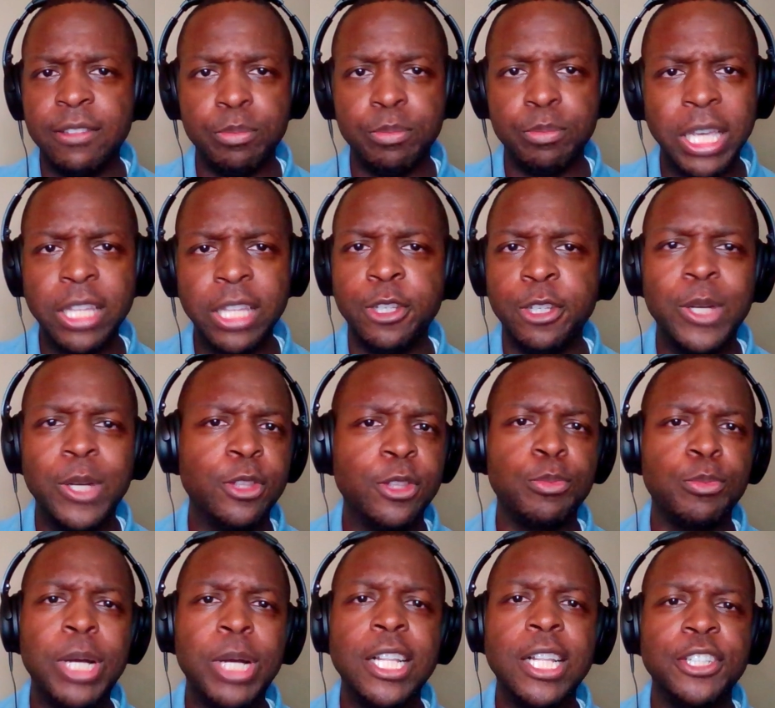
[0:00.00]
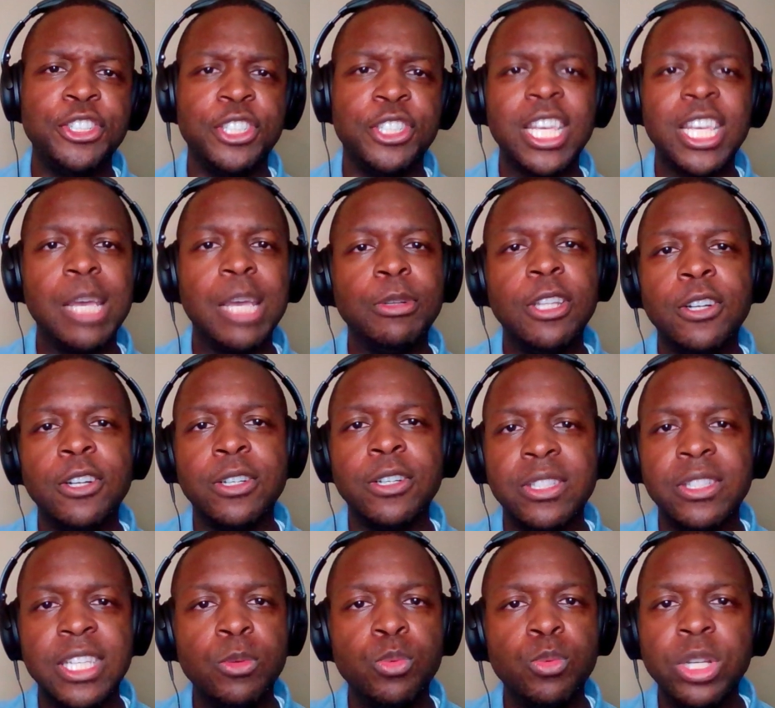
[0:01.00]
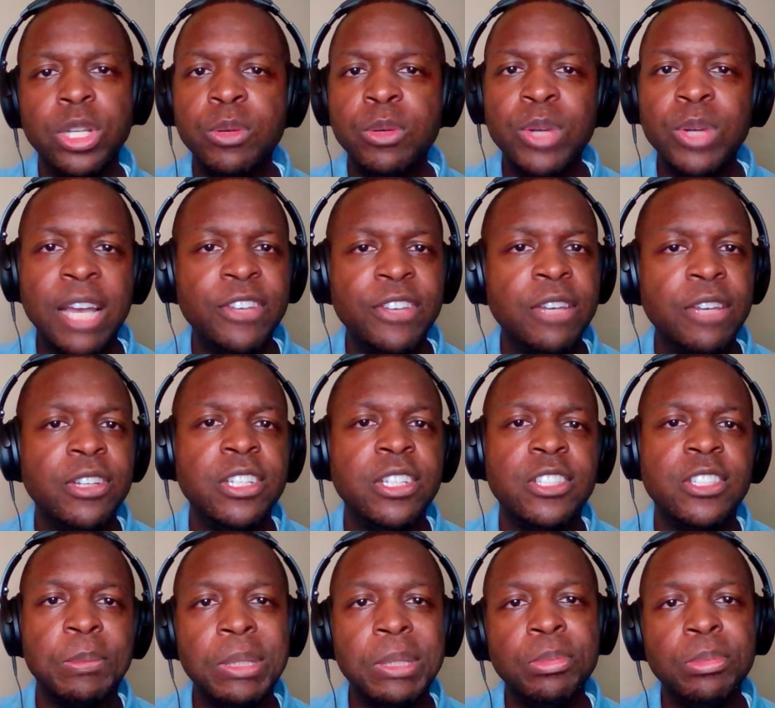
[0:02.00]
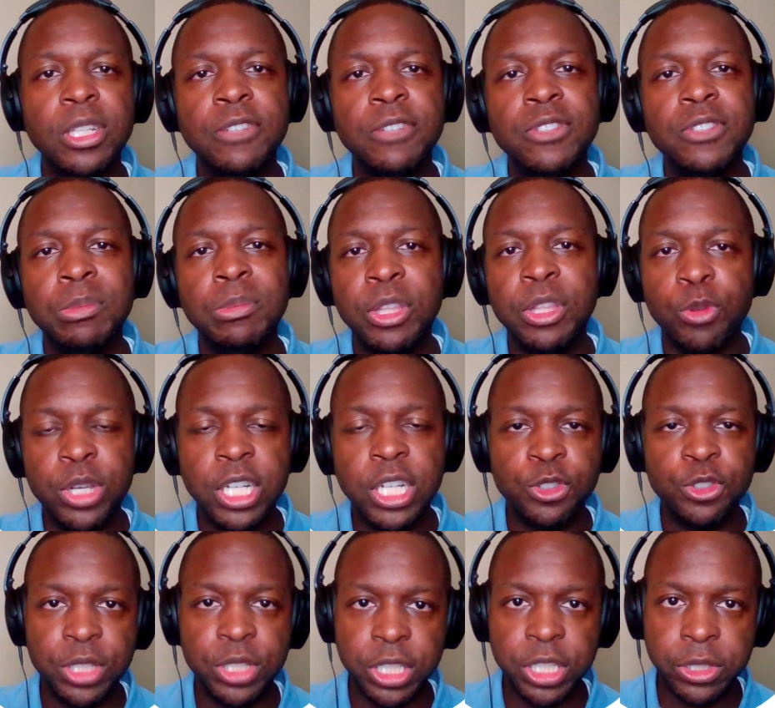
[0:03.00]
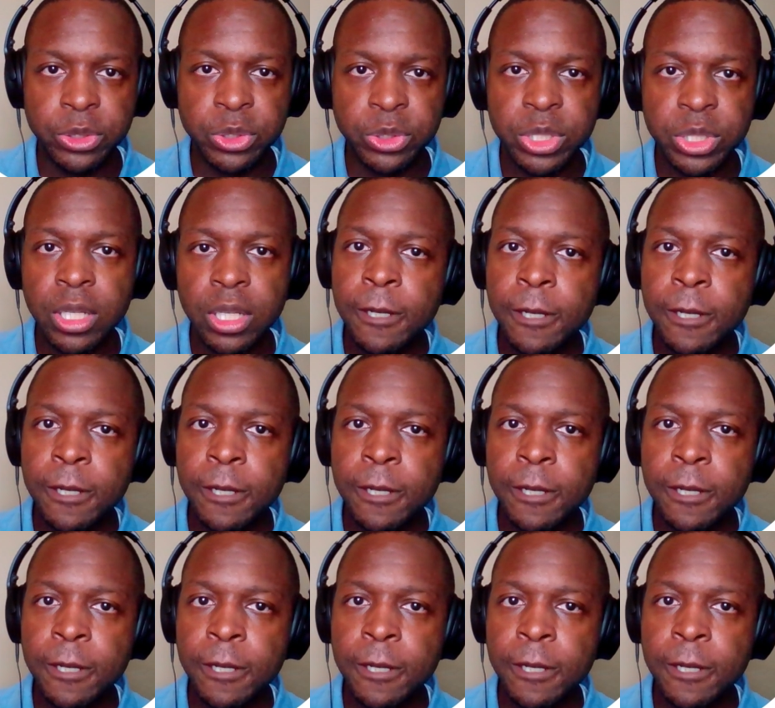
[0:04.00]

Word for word: paleoanthropologist came along and said, "We we have evidence that people live to be 300 years."